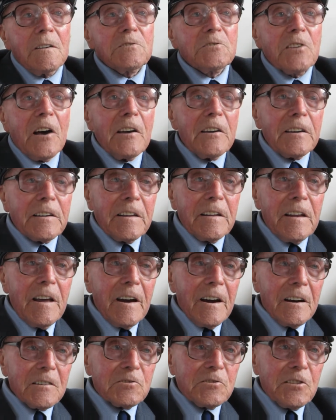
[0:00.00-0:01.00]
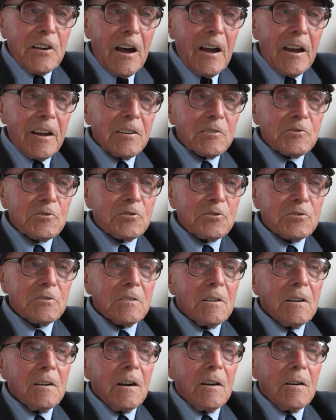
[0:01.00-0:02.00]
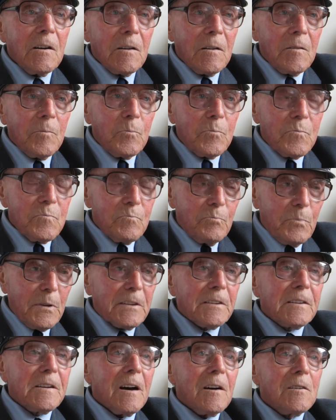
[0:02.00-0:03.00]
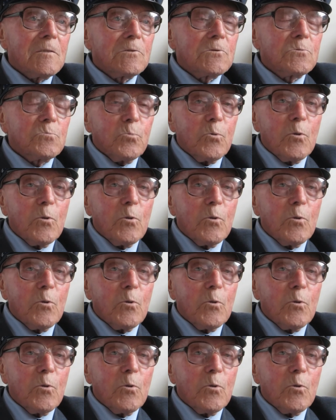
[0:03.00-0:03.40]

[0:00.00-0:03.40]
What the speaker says: taking out tanks and big guns,